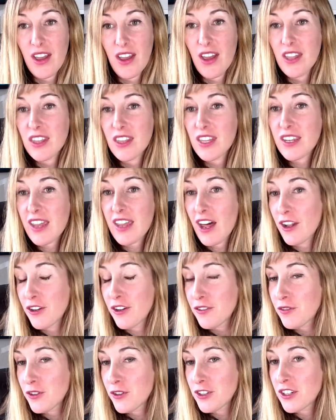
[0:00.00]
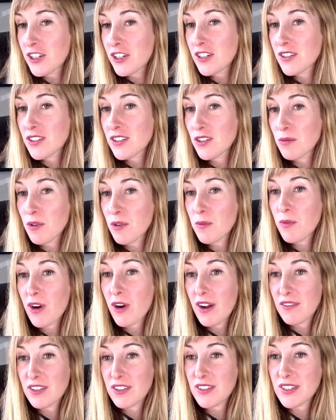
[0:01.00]
The California Consumer
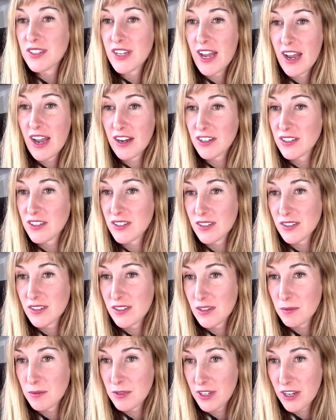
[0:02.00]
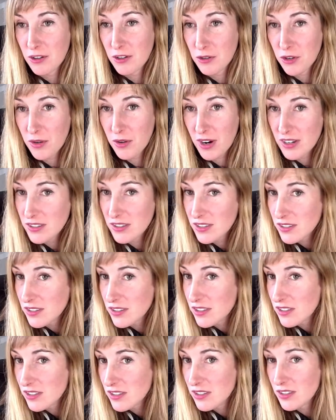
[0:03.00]
Privacy Act, CCPA, requires us
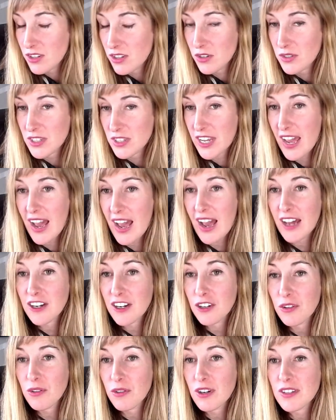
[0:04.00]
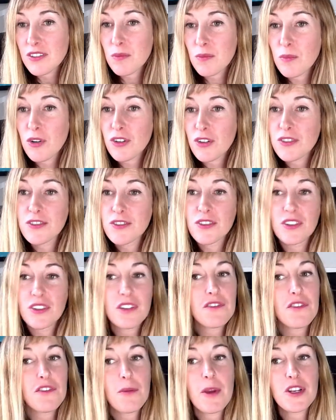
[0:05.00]
to disclose categories of personal
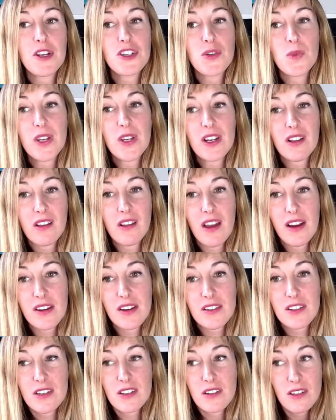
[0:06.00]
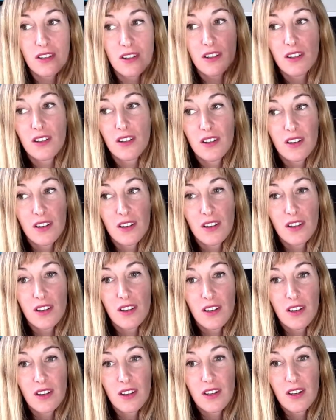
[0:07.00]
information we collect
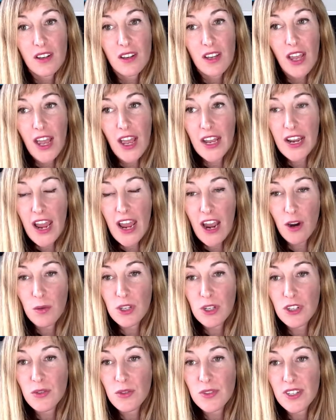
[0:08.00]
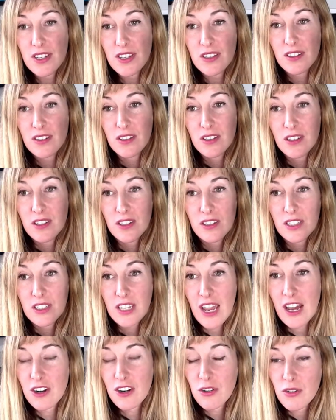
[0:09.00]
and how we use it. The
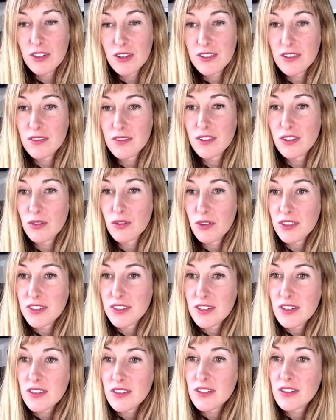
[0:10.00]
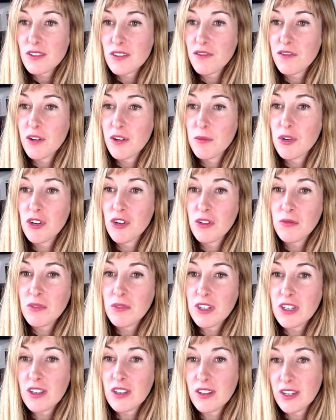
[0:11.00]
categories of sources from whom
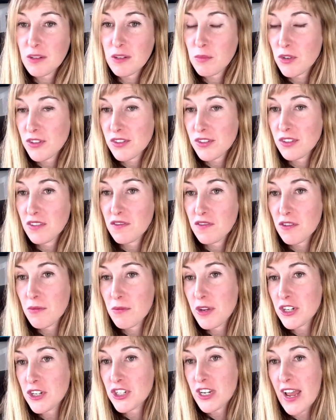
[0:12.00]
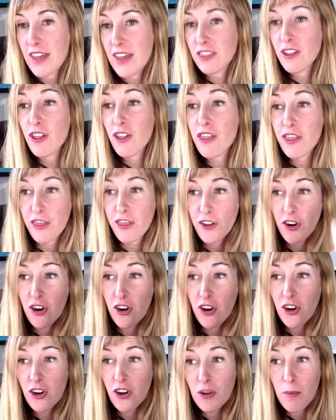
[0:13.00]
we collect personal information and the
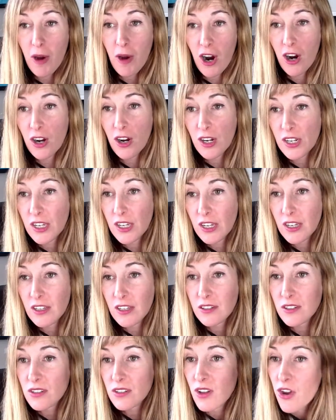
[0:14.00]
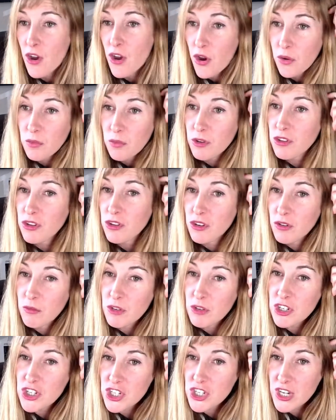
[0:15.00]
third parties with whom
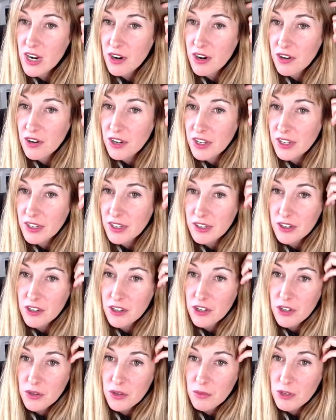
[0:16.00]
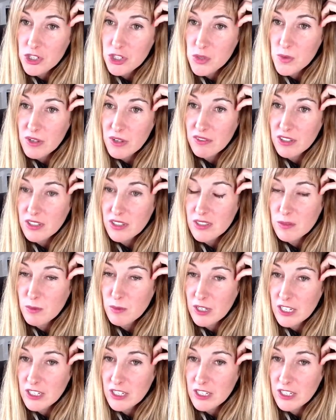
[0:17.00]
we share it, which we have explained